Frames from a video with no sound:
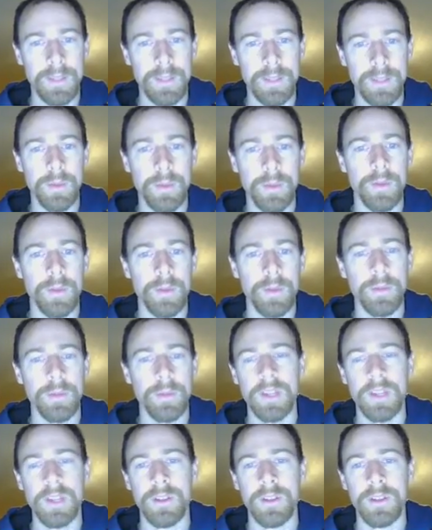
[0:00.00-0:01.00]
more
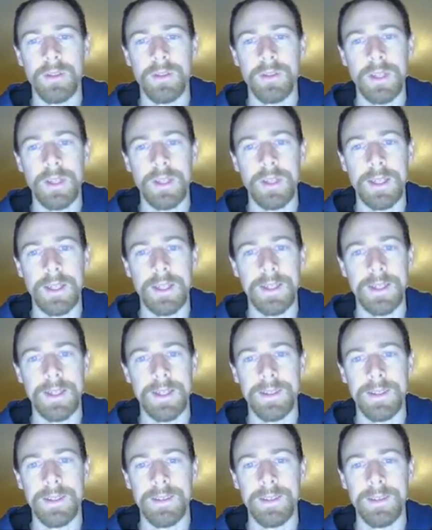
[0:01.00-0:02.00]
information
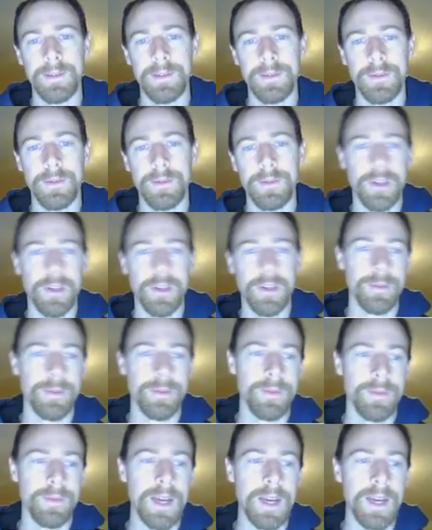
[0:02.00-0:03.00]
from
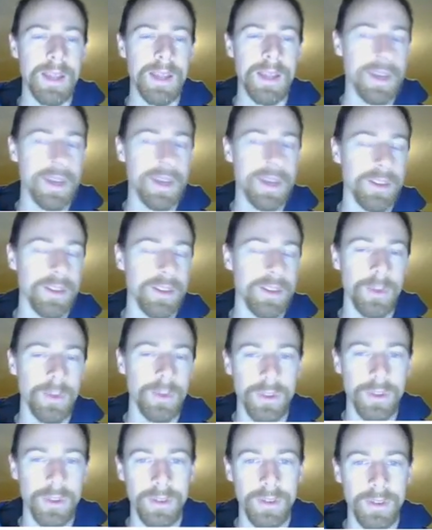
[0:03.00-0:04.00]
other
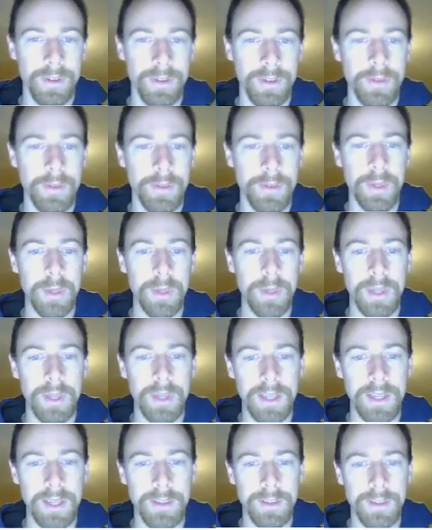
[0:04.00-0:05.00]
sources. So I've been a bit
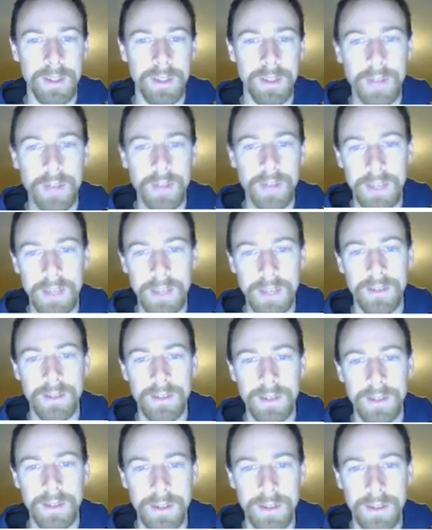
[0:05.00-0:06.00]
lazy, but you guys
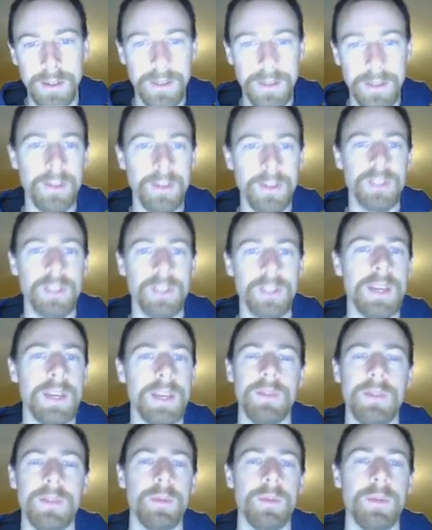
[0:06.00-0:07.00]
don't just have it
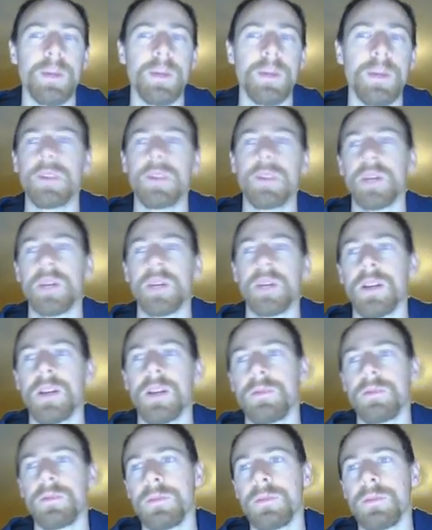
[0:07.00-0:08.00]
about the bio,
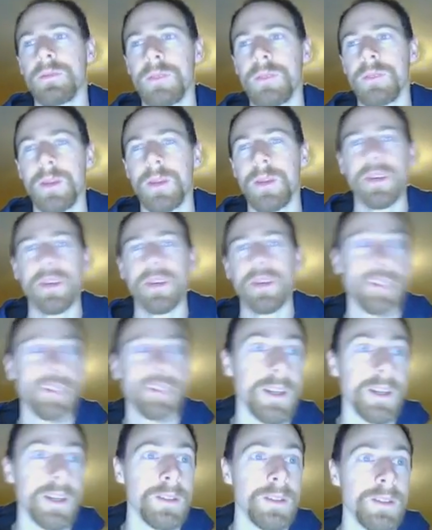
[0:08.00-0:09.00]
about his
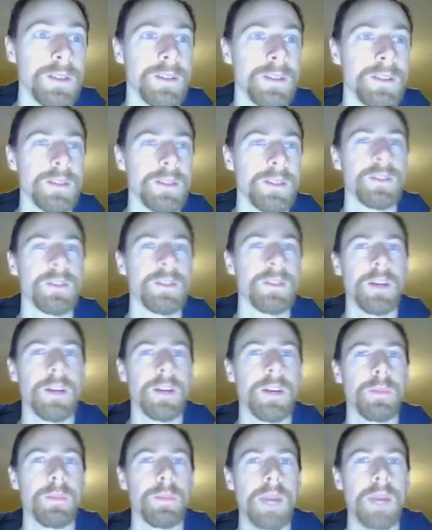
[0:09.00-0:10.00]
style, describe
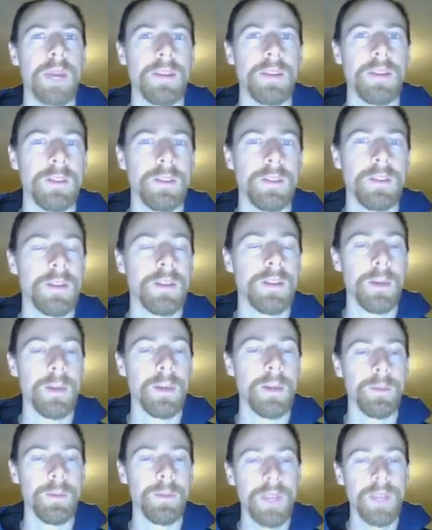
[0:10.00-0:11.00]
how you describe him
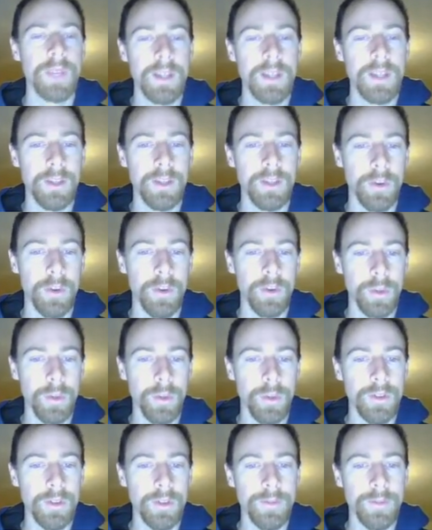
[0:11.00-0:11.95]
in your own words.